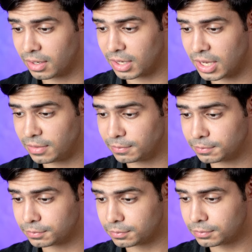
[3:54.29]
again,
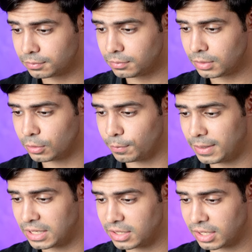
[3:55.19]
could
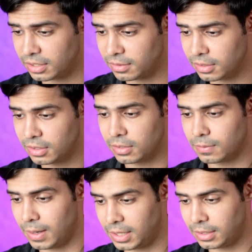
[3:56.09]
be anything,
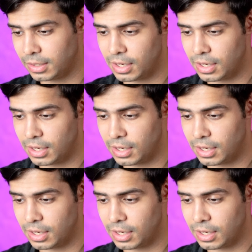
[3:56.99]
right?